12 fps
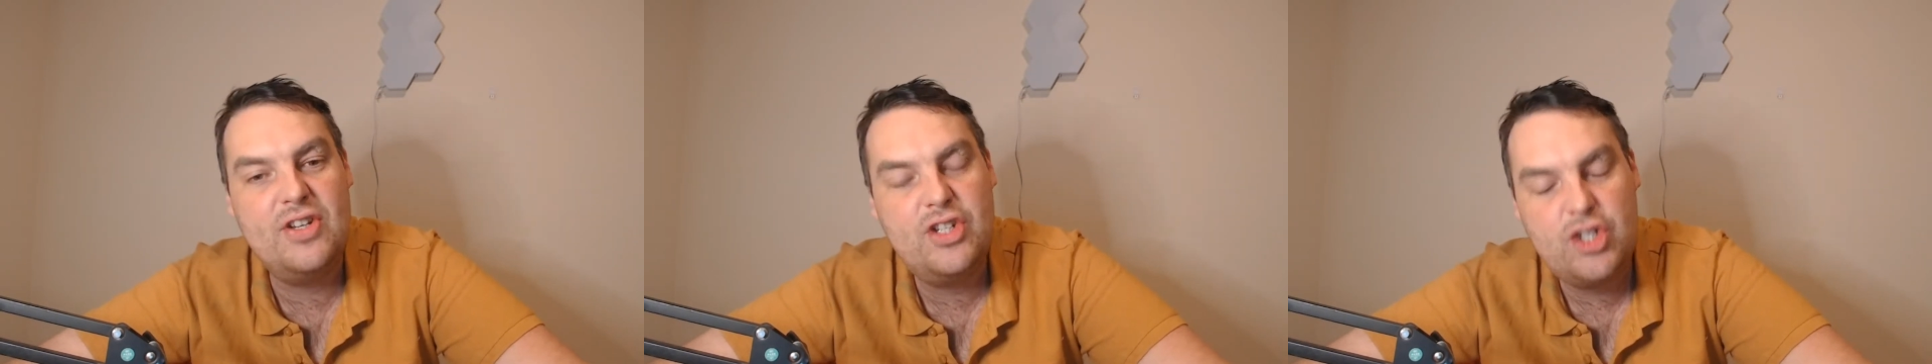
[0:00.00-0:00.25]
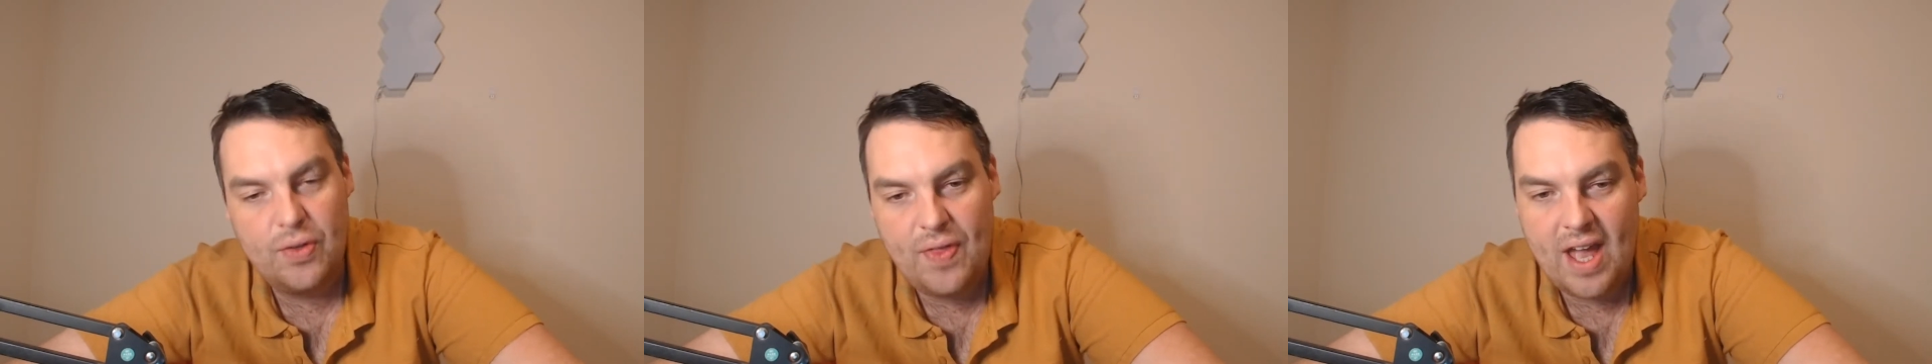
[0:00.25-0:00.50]

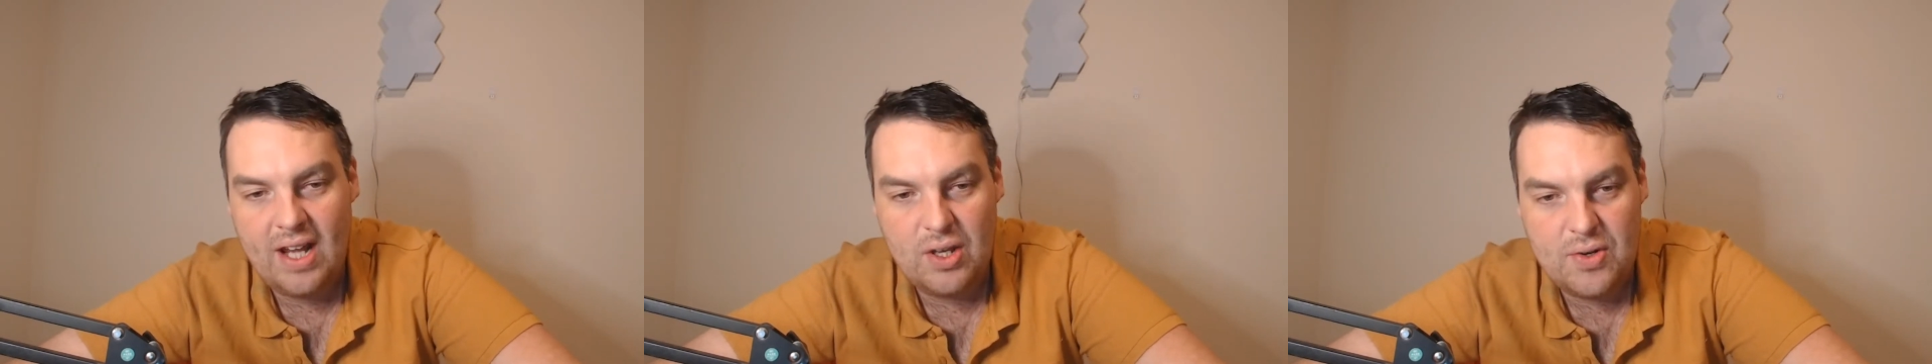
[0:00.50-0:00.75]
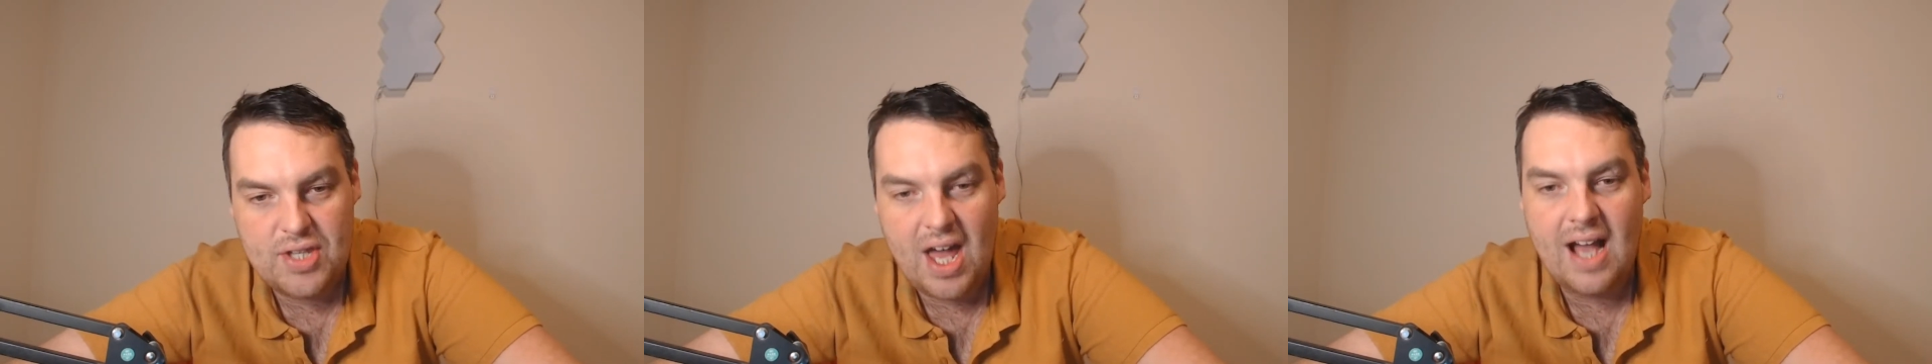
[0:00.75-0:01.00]
Should they
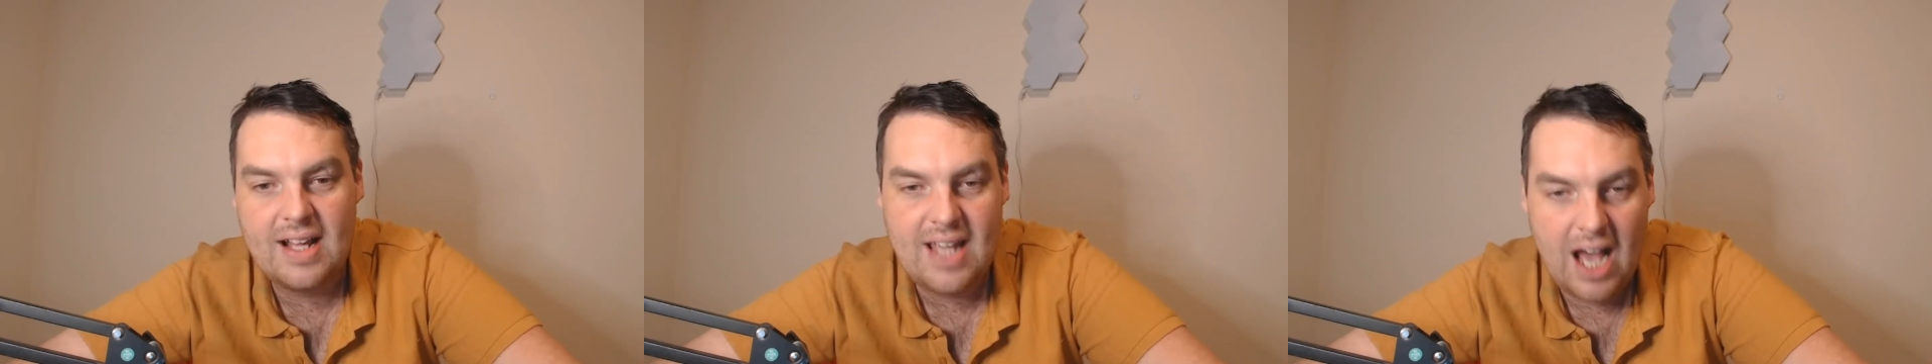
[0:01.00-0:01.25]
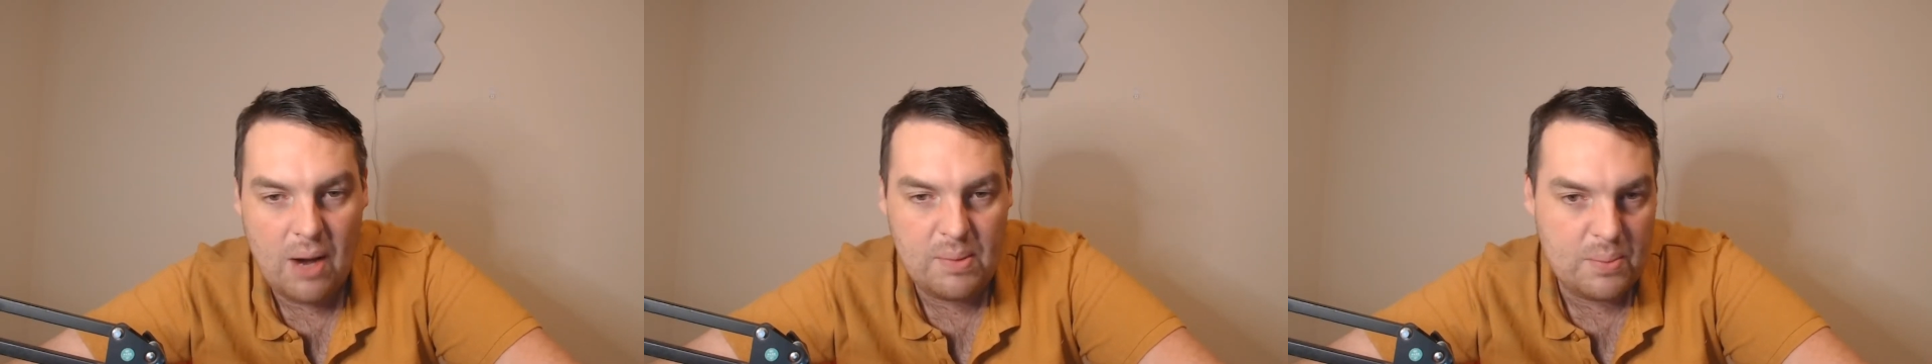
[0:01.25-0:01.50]
lose that,
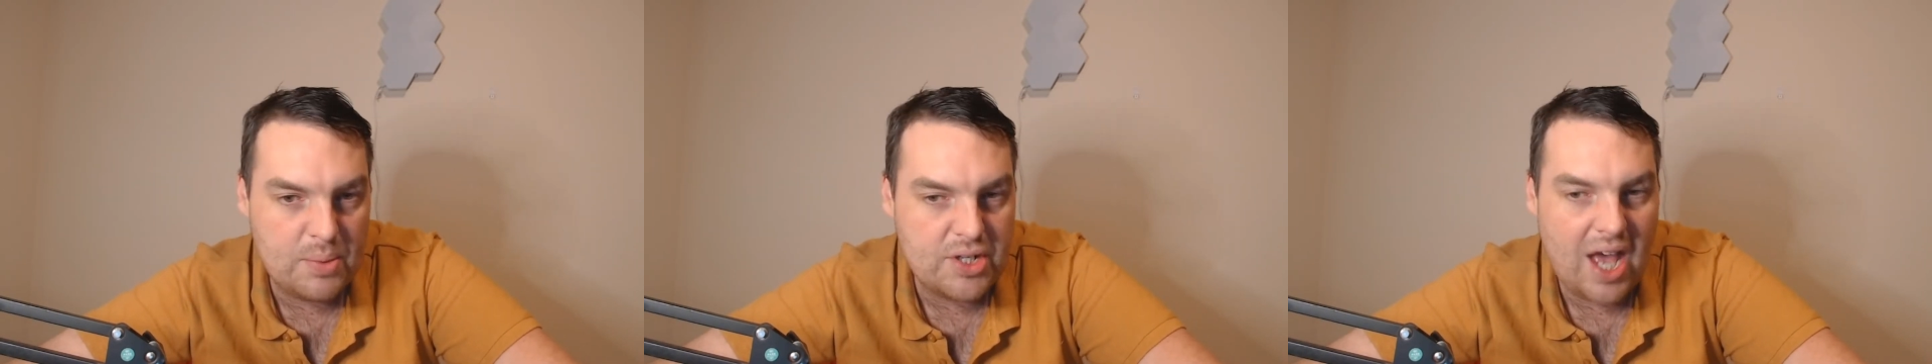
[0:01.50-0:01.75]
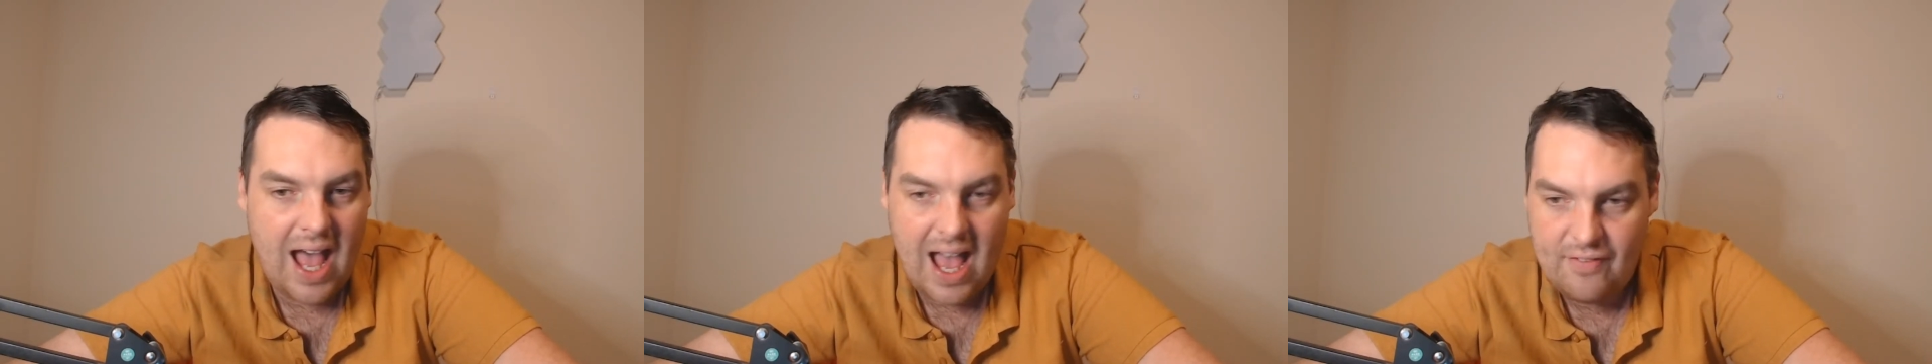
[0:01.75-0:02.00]
Carlton would
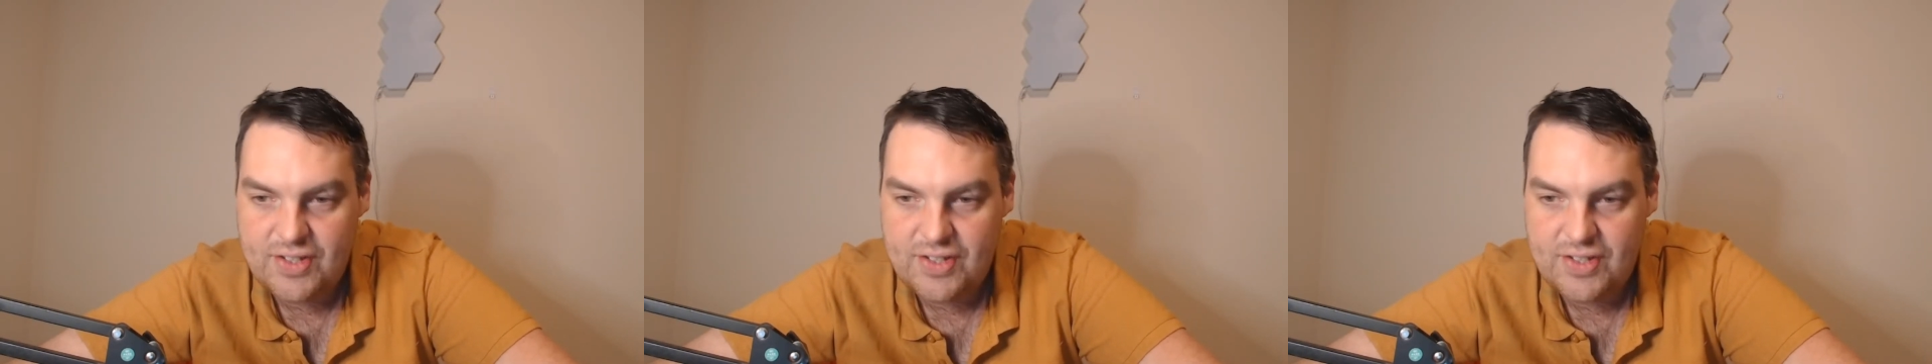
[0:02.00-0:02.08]
have